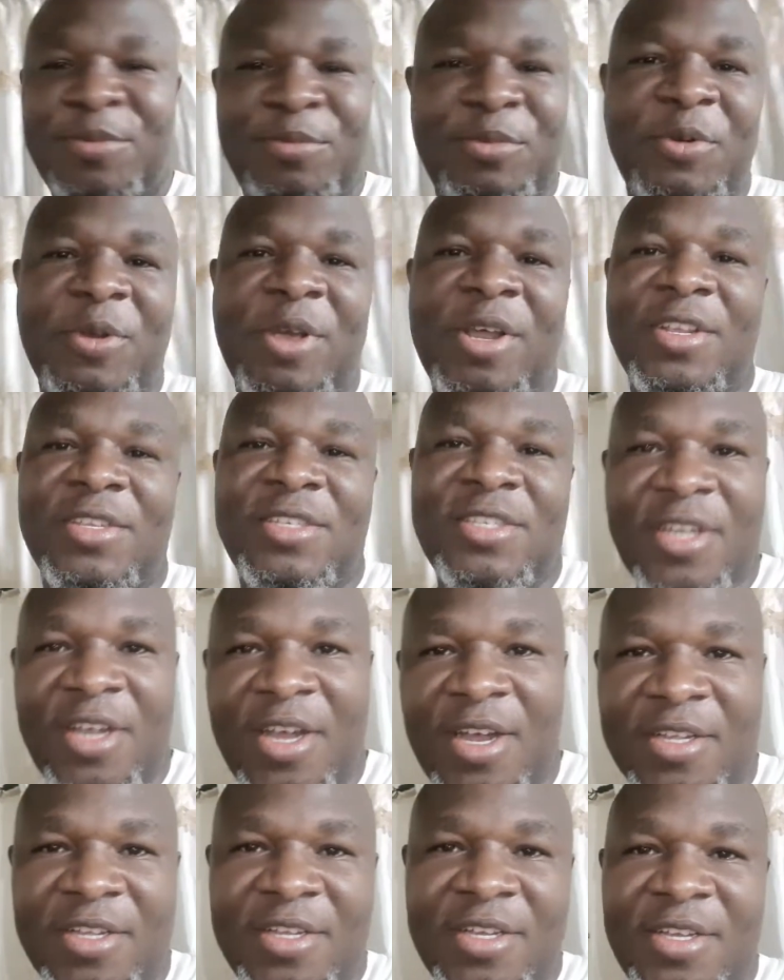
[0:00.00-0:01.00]
We're gonna
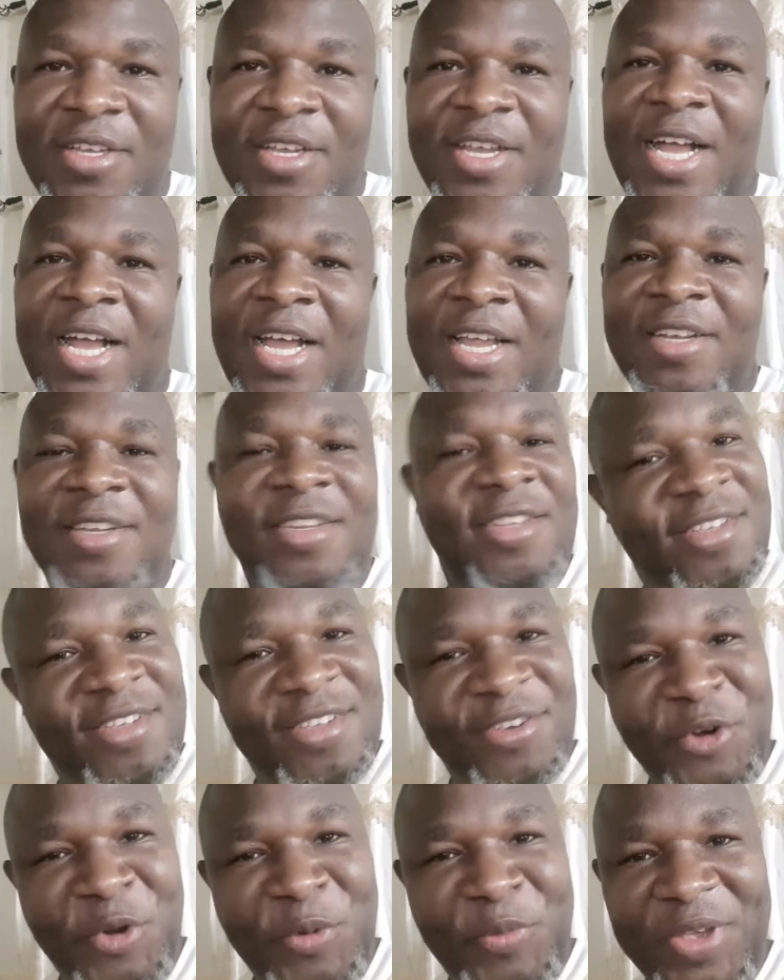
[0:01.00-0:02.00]
start and
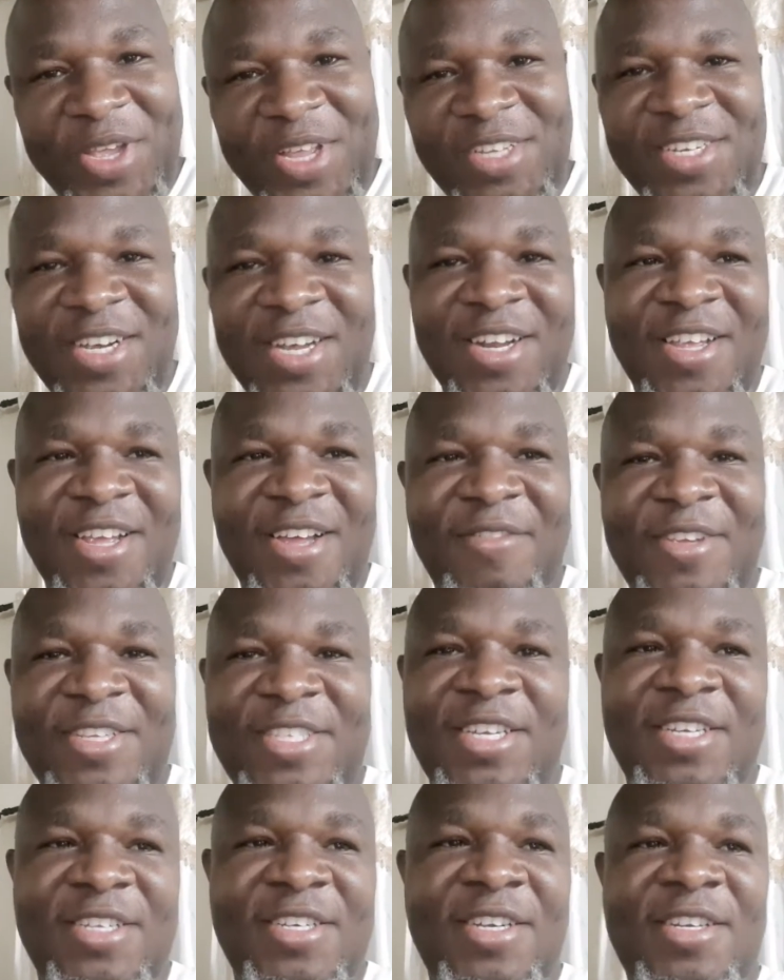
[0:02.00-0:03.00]
hope you enjoy the
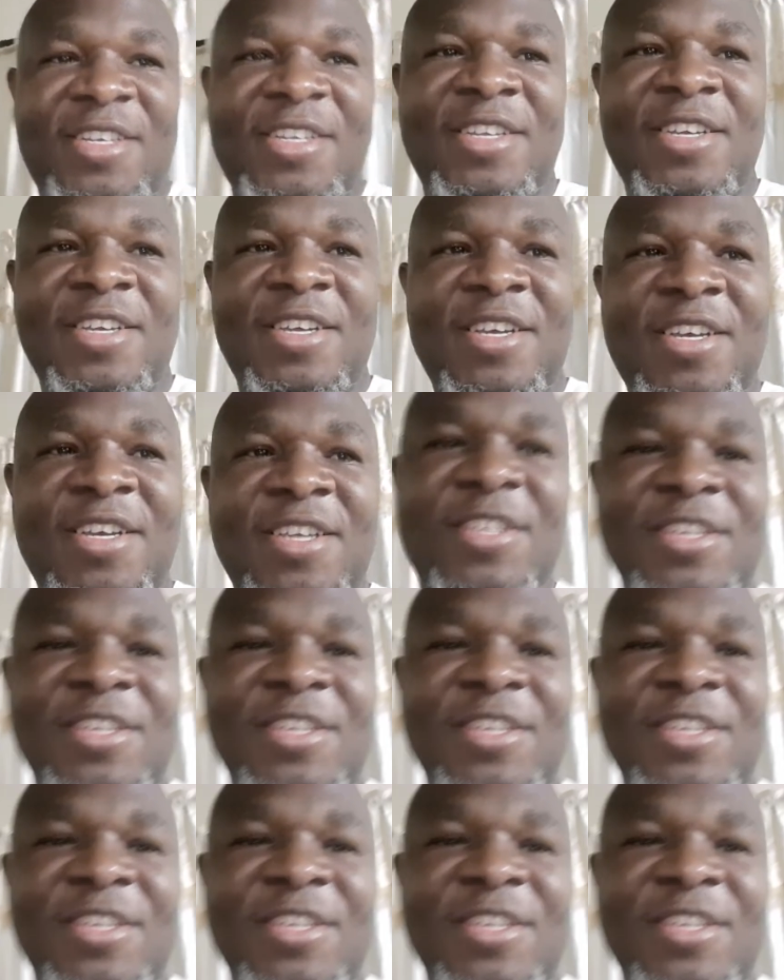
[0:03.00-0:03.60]
conversation. It's the